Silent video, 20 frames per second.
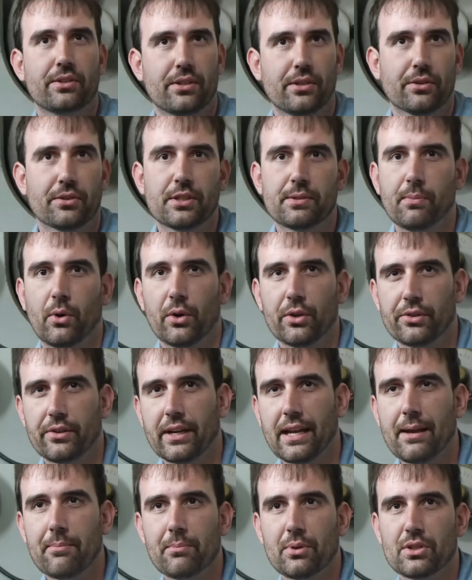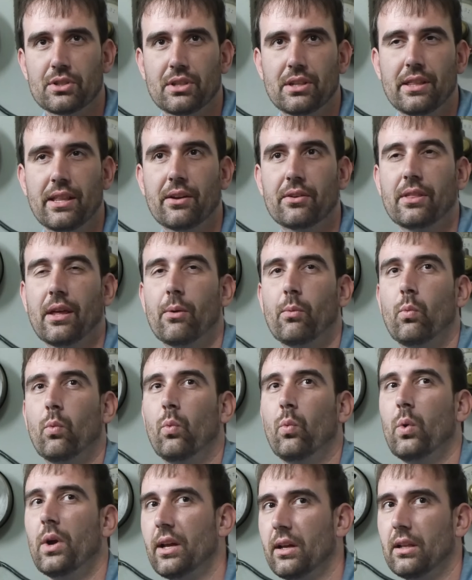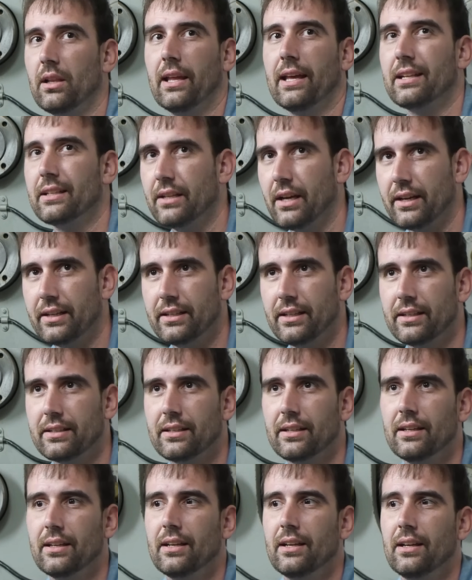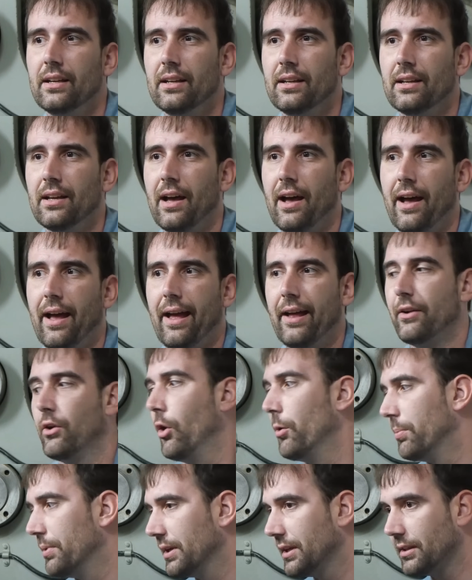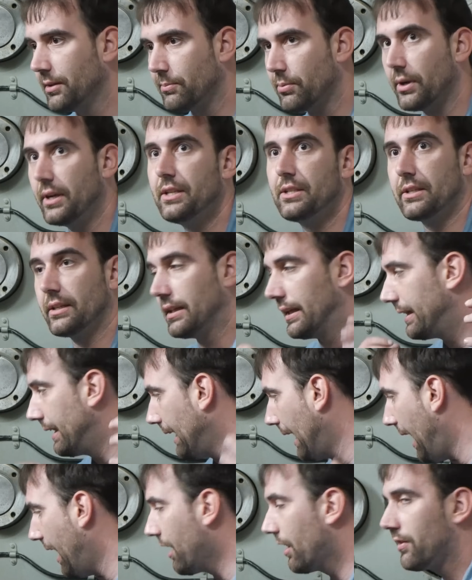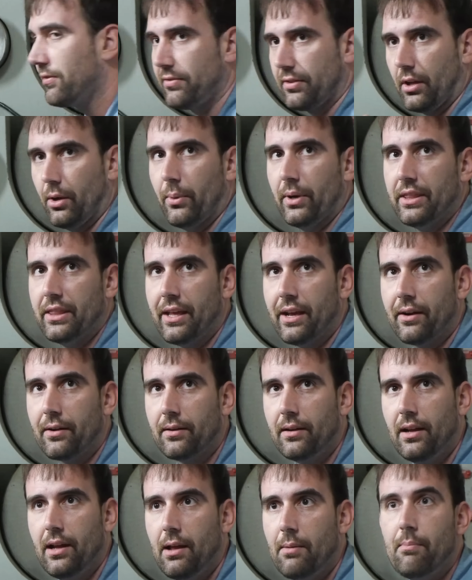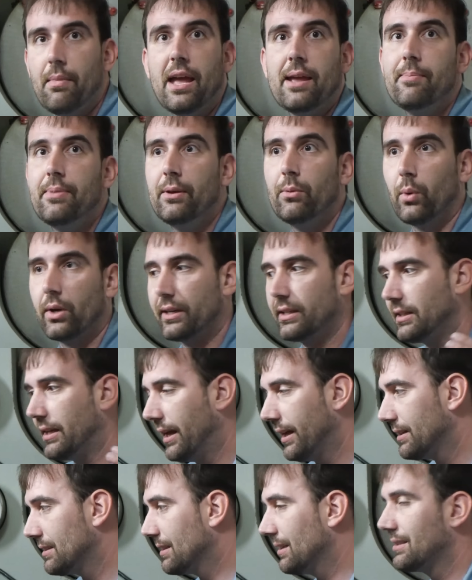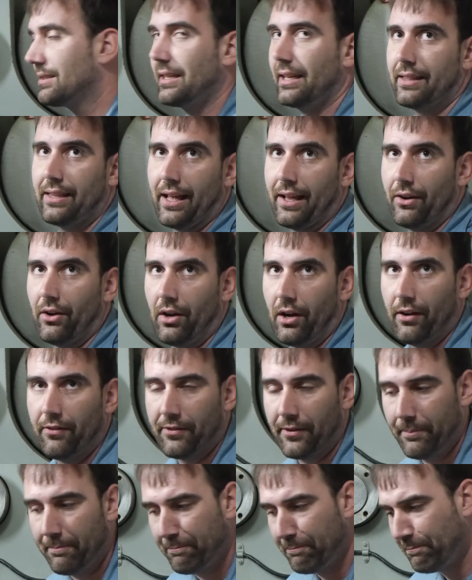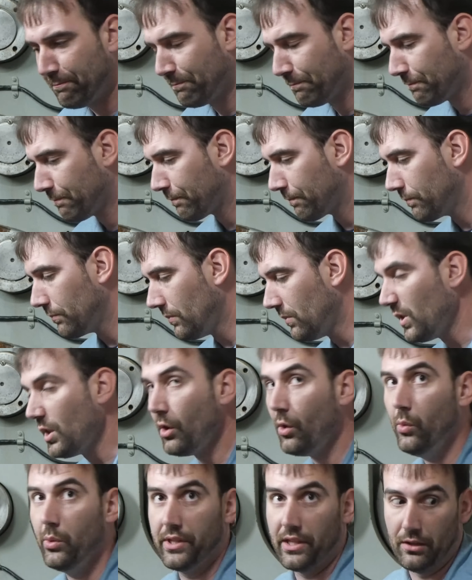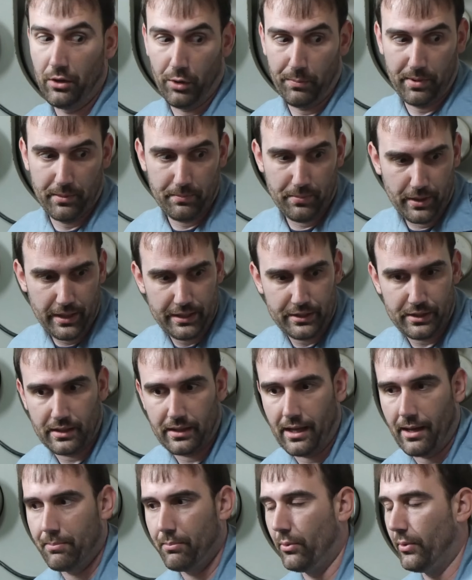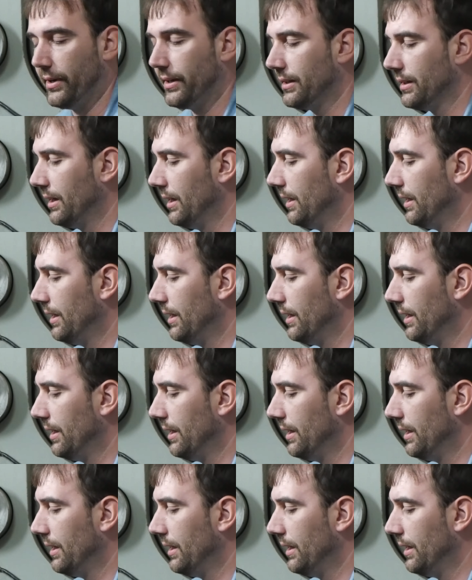still smoldering embers in there that will ignite it. Uh, and opening the breech and letting air flow in there may be what it takes to set that off with an open breech at that point.